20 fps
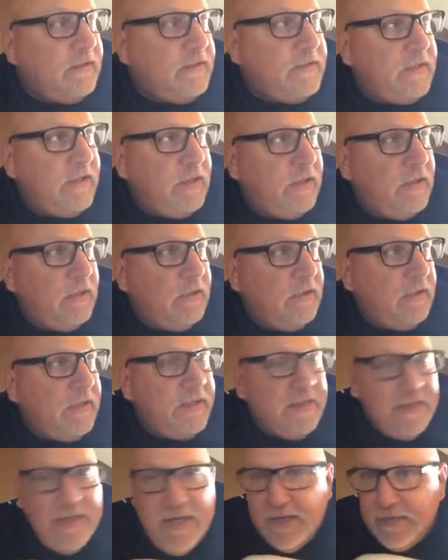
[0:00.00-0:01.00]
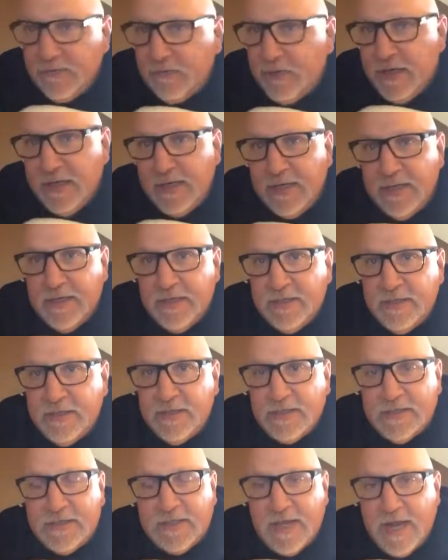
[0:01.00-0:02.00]
So anyway,
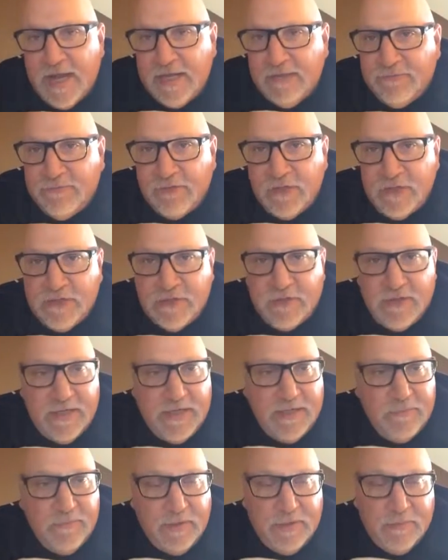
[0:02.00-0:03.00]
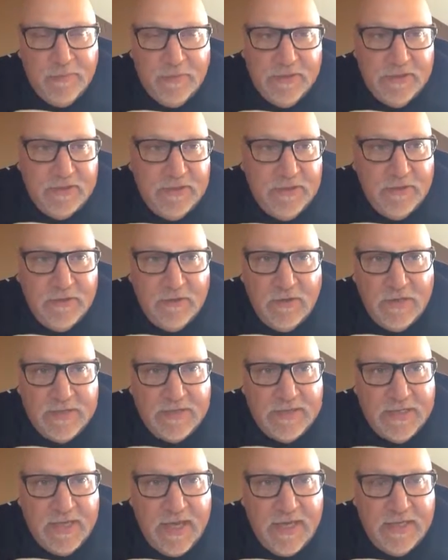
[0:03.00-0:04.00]
just kind of frustrating. We would, you know,
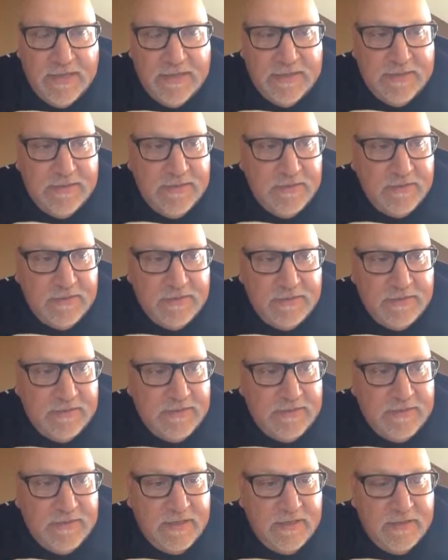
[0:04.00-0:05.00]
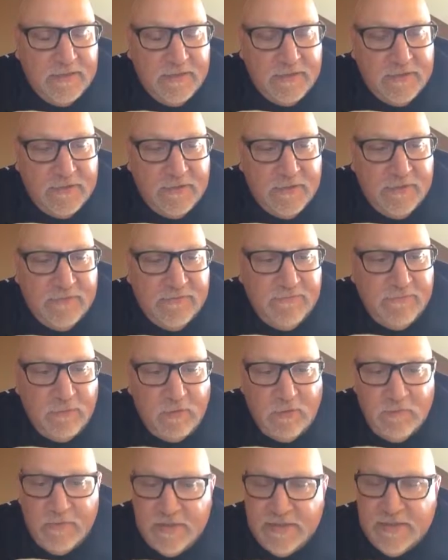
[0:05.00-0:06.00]
us guys, there's there's three or
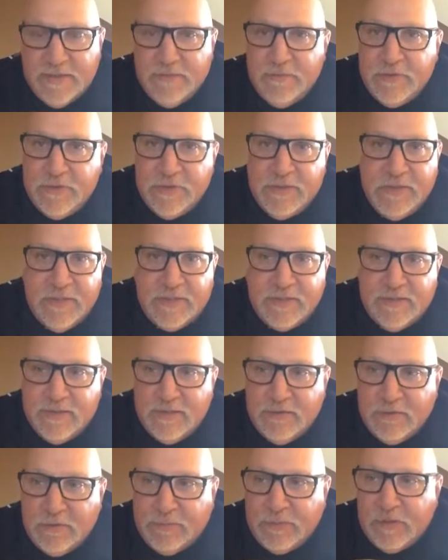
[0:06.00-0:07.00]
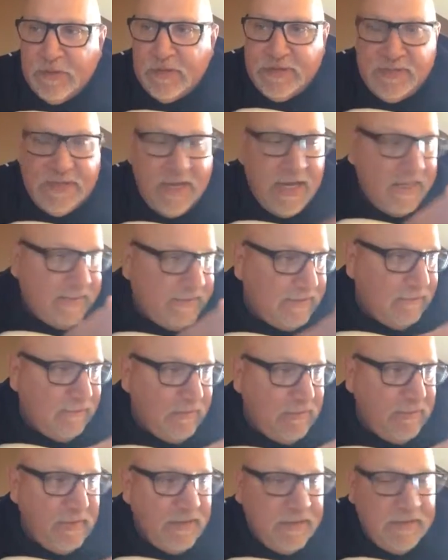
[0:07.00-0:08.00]
four of us that would just that were pretty tight that
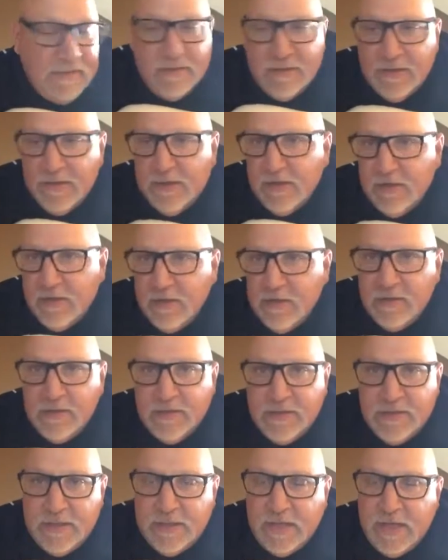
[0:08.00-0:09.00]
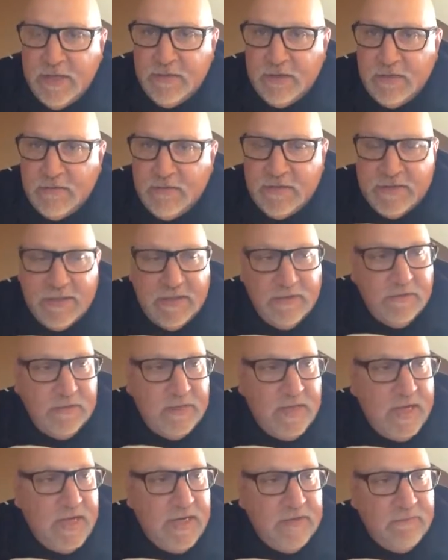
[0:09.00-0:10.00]
we've been together every single
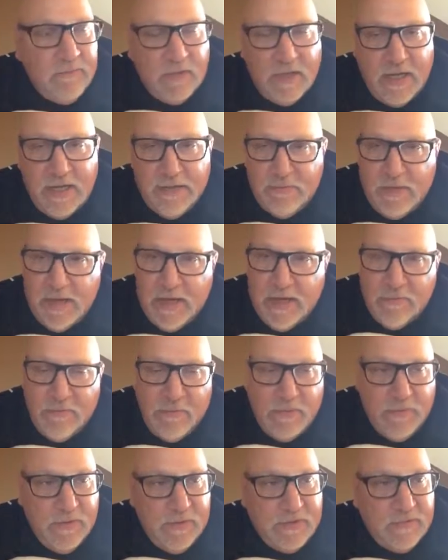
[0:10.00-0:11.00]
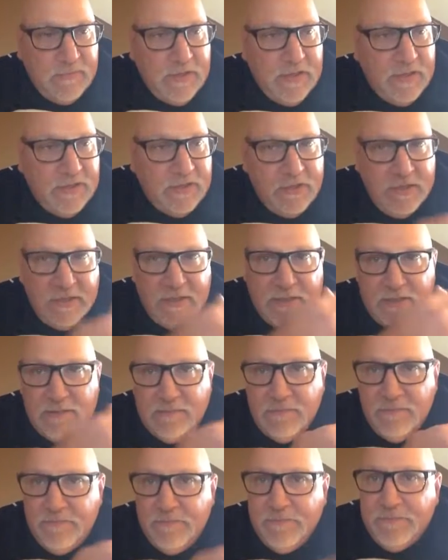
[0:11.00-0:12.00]
day, and we're like, man, we wish we could
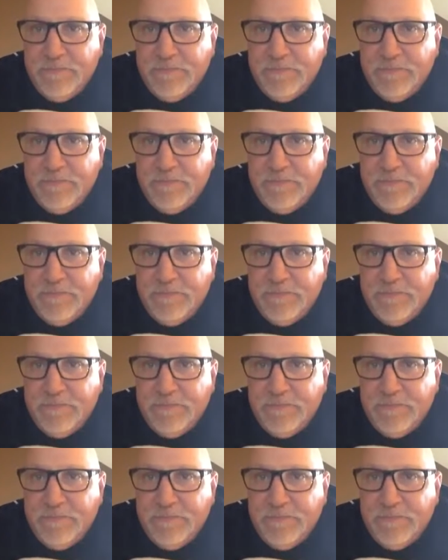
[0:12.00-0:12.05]
just